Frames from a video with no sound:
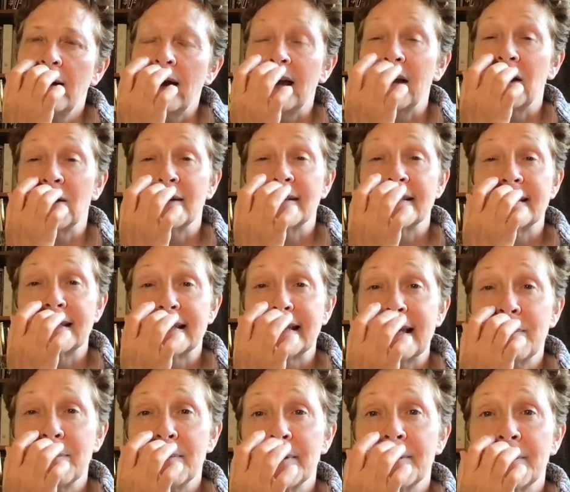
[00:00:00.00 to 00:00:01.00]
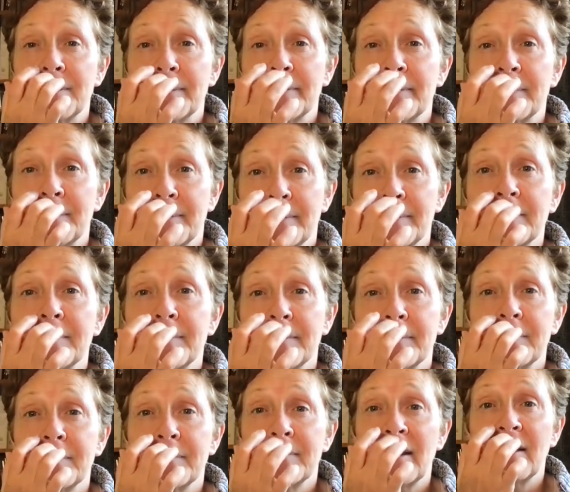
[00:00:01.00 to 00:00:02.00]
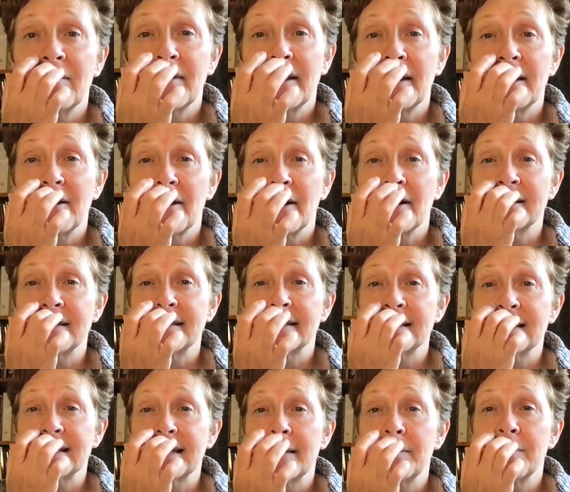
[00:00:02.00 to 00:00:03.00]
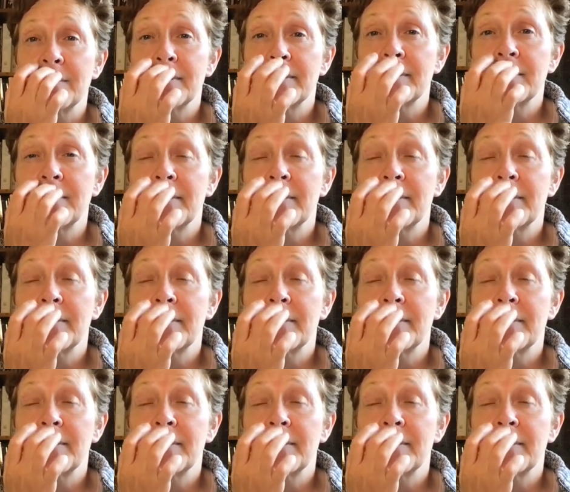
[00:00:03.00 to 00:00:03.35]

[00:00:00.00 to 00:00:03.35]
I go to sleep. I find it hard to sleep.